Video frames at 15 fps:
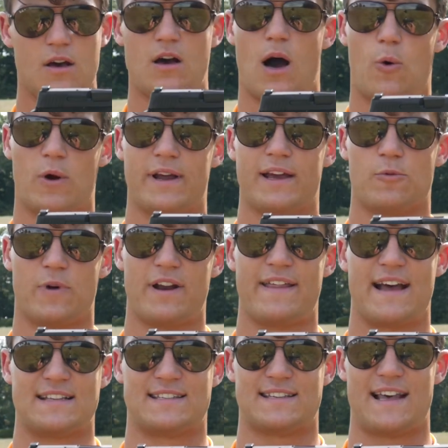I want to get rid of
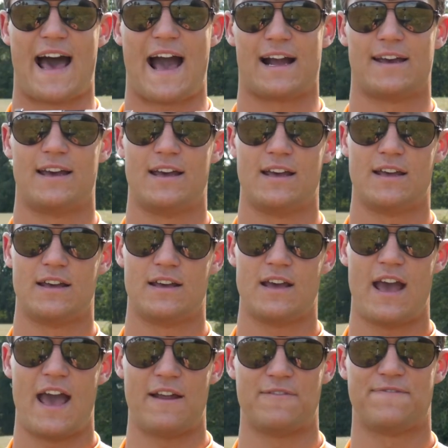that slack
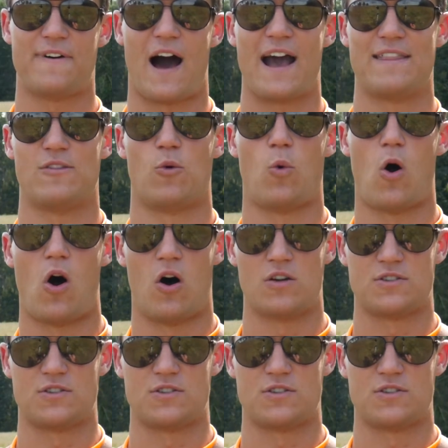and find the wall.